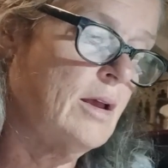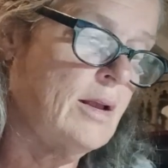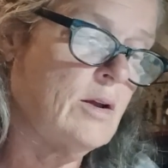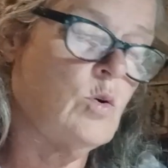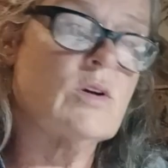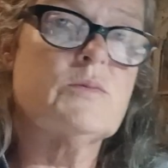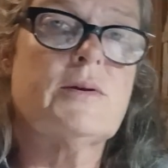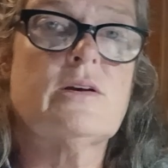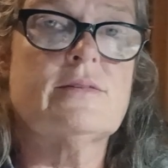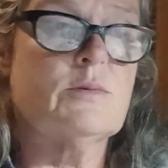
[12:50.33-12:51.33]
And of course,
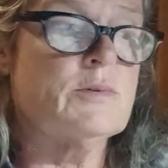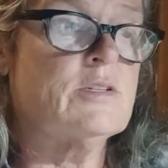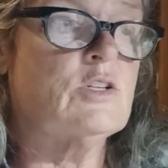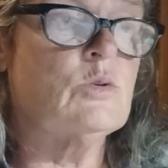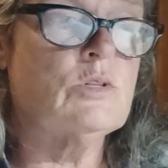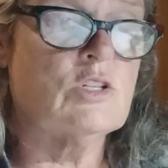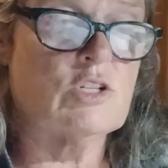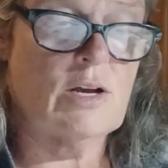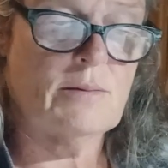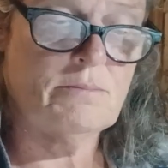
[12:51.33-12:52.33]
because it was a union
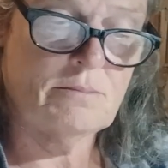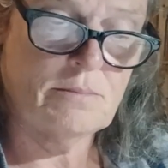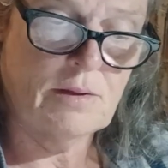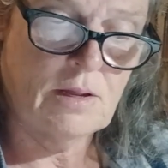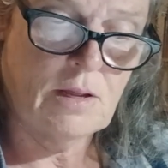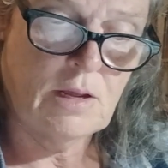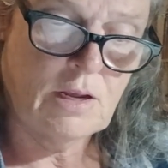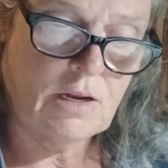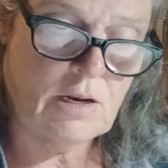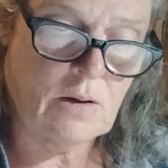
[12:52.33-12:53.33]
job,
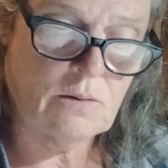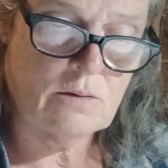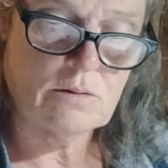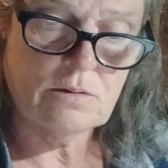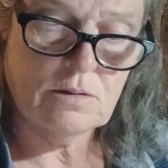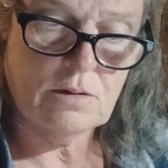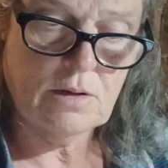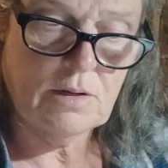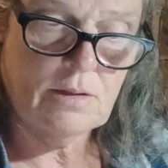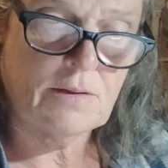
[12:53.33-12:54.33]
you know,
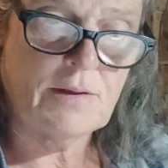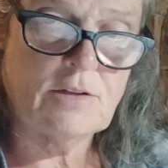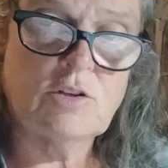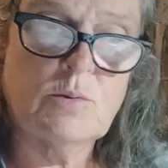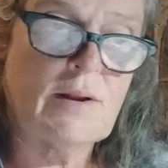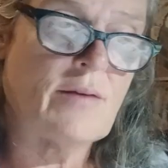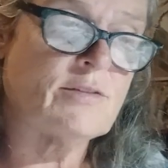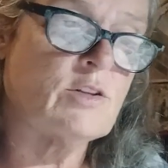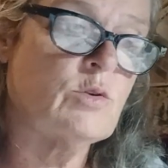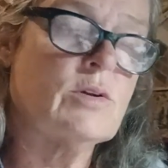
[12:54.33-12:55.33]
the things you would have
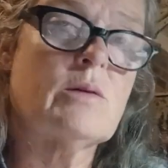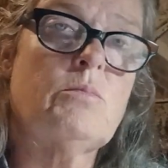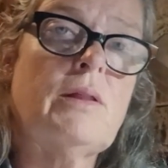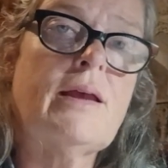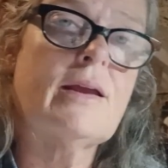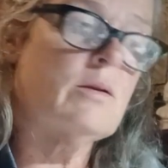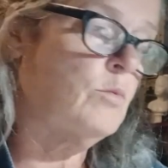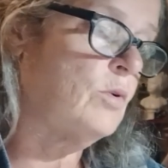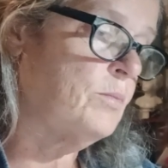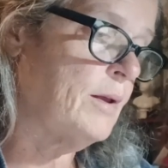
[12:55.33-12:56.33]
to do to
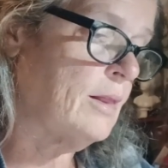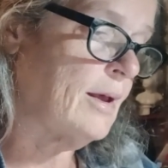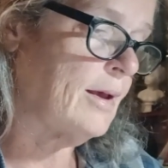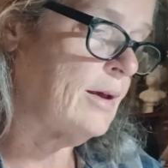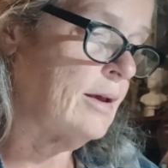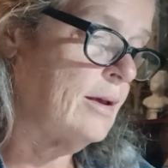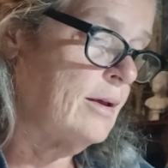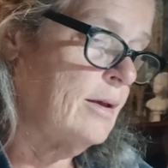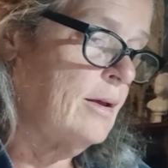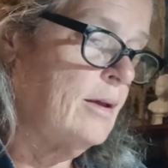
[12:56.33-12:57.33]
complain would be like,
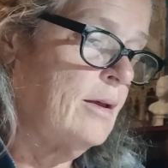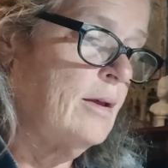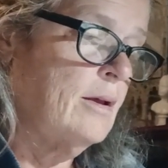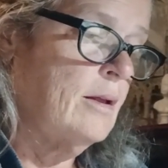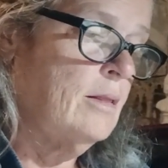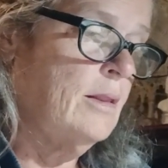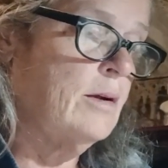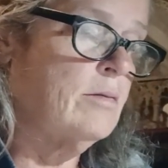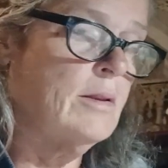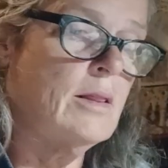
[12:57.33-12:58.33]

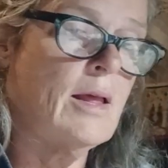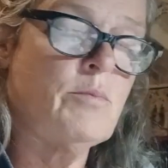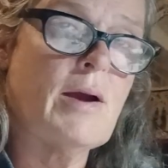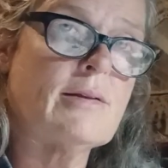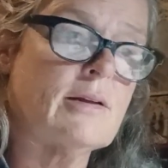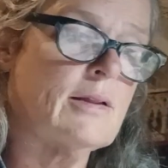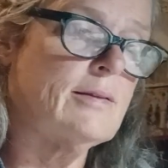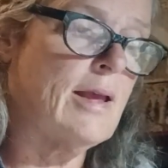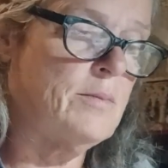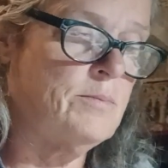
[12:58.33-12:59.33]
literally, like
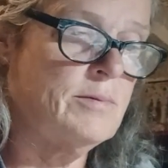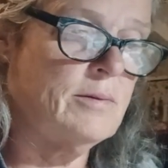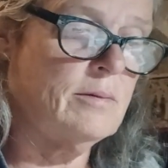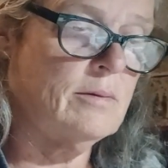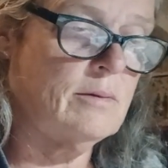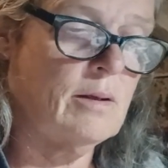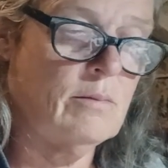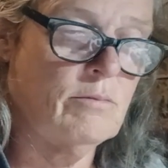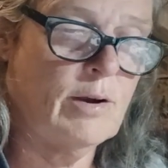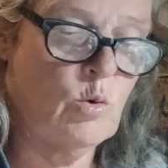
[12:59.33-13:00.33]
practically
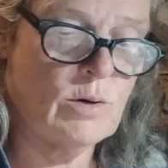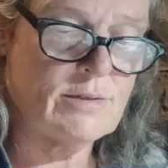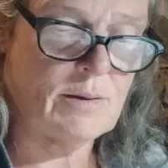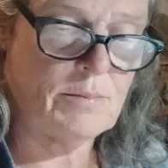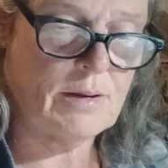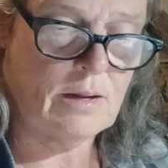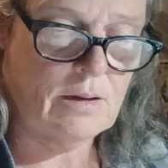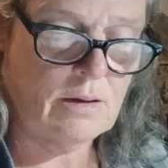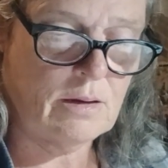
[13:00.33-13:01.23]
record somebody